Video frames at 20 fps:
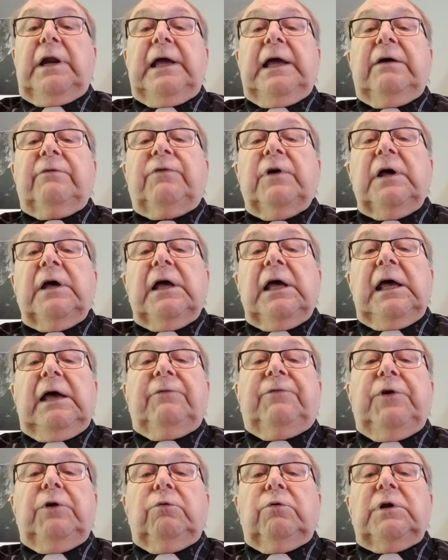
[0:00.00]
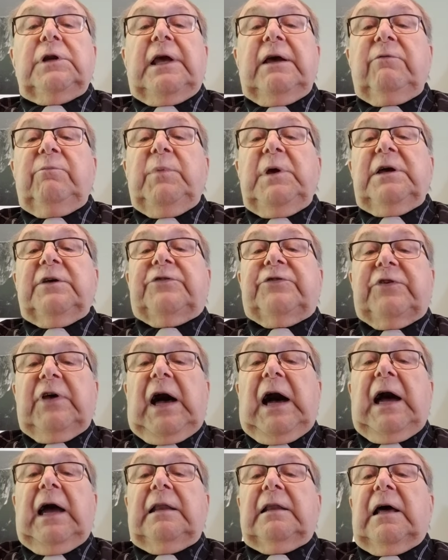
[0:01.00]
if you would give me a
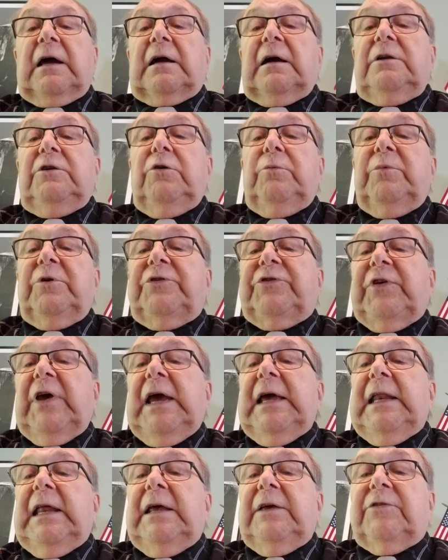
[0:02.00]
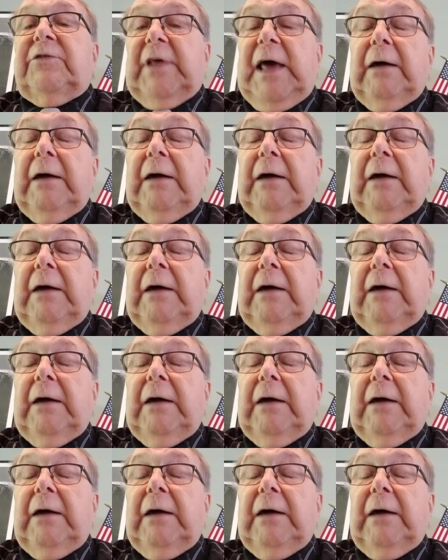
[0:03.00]
sign like a new Mercedes,